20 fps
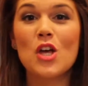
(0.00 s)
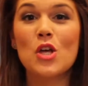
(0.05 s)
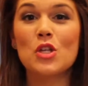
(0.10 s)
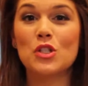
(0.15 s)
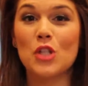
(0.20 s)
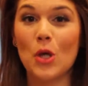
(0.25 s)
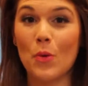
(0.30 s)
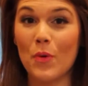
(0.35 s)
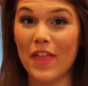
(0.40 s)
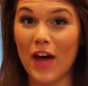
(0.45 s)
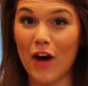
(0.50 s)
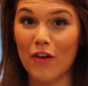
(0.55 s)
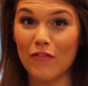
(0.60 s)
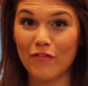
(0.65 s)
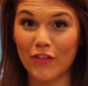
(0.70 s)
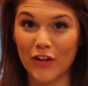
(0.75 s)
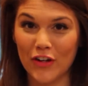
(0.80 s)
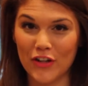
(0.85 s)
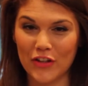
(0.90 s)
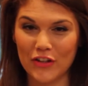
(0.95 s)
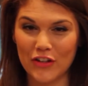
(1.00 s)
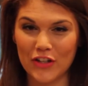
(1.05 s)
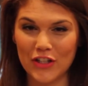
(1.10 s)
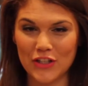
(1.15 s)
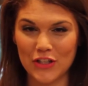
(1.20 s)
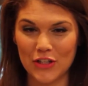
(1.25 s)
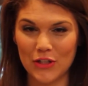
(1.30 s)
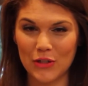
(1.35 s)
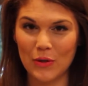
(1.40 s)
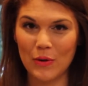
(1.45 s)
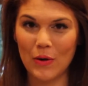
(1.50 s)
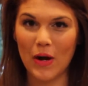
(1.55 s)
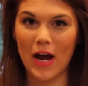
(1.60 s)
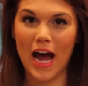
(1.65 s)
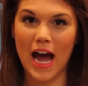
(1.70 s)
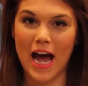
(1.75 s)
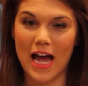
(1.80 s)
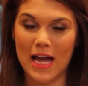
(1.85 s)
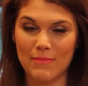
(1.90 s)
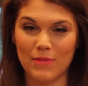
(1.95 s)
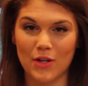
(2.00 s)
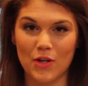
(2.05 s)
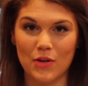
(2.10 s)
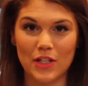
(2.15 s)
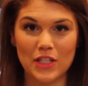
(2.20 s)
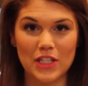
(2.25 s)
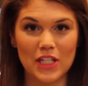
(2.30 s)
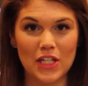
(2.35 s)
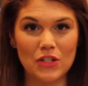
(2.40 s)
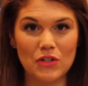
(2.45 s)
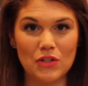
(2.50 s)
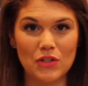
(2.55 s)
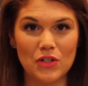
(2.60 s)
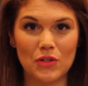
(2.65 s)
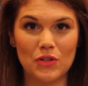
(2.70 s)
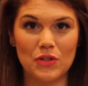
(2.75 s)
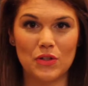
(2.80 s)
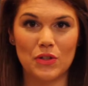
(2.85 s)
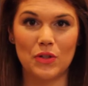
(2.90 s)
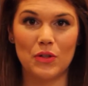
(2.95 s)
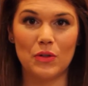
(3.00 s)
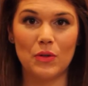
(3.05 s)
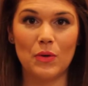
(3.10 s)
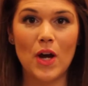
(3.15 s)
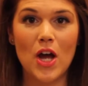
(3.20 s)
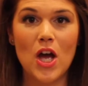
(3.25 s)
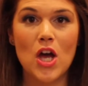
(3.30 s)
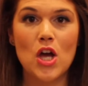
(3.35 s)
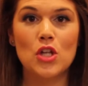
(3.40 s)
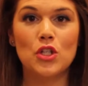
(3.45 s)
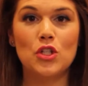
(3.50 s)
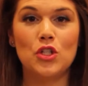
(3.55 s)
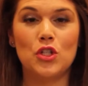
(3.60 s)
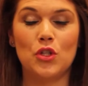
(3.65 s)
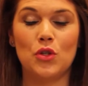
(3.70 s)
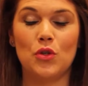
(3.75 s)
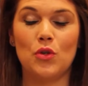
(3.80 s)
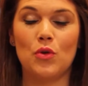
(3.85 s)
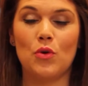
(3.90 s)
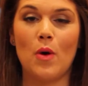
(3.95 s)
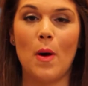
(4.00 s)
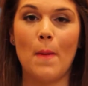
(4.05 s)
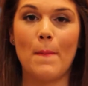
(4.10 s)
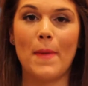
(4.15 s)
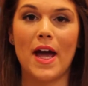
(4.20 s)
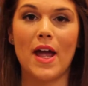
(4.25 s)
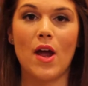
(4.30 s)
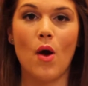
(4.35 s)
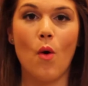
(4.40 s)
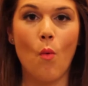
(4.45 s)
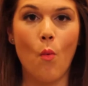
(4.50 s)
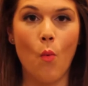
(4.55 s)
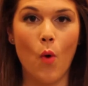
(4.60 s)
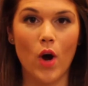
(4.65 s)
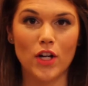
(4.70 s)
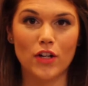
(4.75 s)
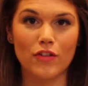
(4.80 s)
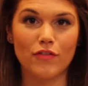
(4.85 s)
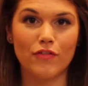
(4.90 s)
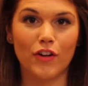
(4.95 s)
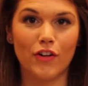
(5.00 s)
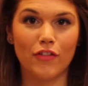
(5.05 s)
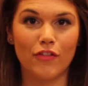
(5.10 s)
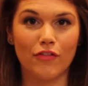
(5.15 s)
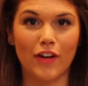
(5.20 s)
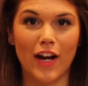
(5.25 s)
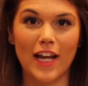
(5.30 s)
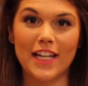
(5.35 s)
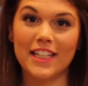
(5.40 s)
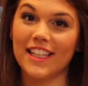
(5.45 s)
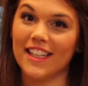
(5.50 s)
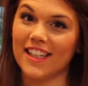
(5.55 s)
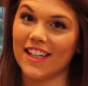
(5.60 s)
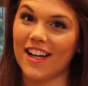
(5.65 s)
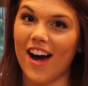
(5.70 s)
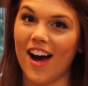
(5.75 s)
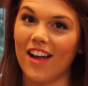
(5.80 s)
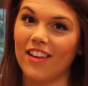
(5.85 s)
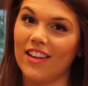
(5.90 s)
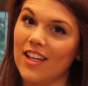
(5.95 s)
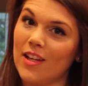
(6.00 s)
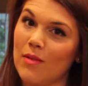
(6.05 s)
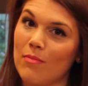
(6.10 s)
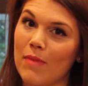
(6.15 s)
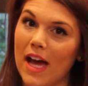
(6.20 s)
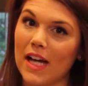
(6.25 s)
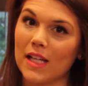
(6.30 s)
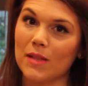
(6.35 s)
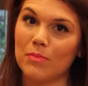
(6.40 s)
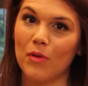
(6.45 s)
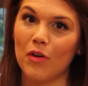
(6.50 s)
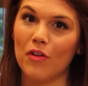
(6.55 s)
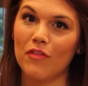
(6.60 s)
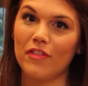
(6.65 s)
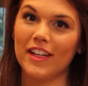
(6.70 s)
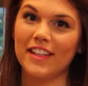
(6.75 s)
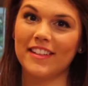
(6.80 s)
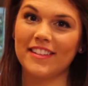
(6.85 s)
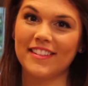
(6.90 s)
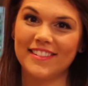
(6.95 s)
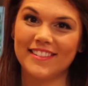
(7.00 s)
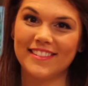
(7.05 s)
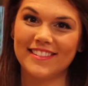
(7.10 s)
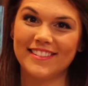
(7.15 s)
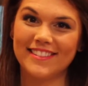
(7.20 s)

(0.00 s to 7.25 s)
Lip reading: So without further ado, I'm going to introduce you to my wonderful friend and colleague, Max Bovin.